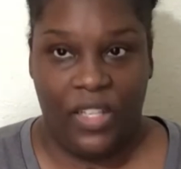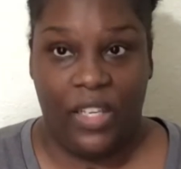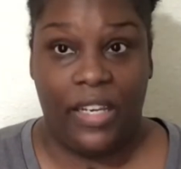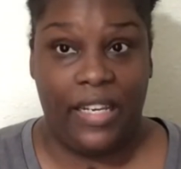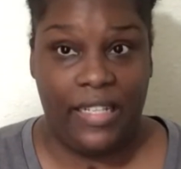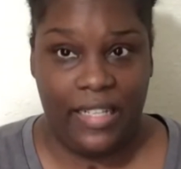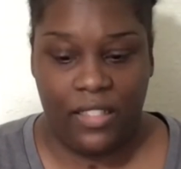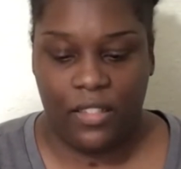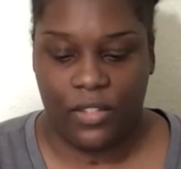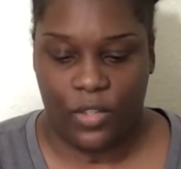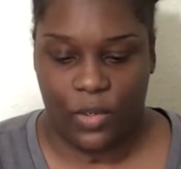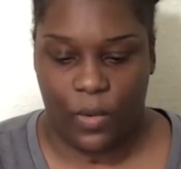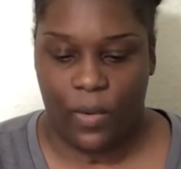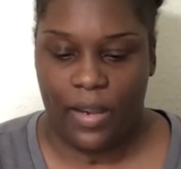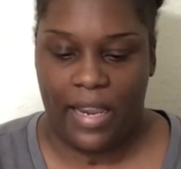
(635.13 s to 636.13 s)
he needs a
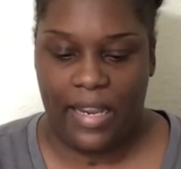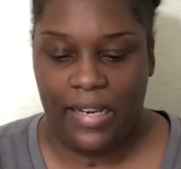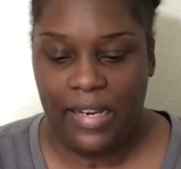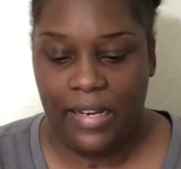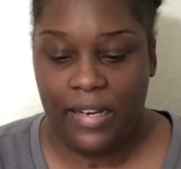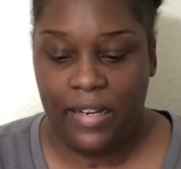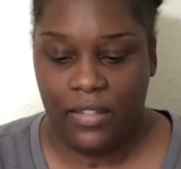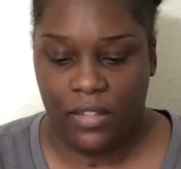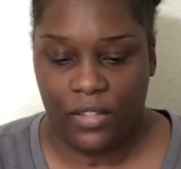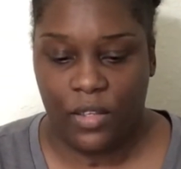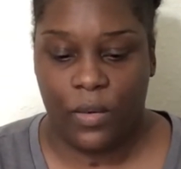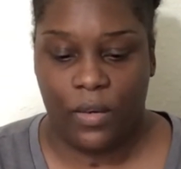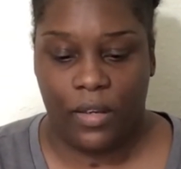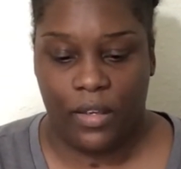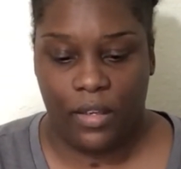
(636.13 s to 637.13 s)
toy. And he needs a
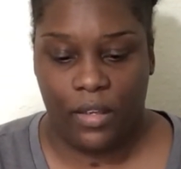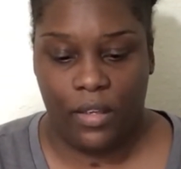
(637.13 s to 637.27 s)
toy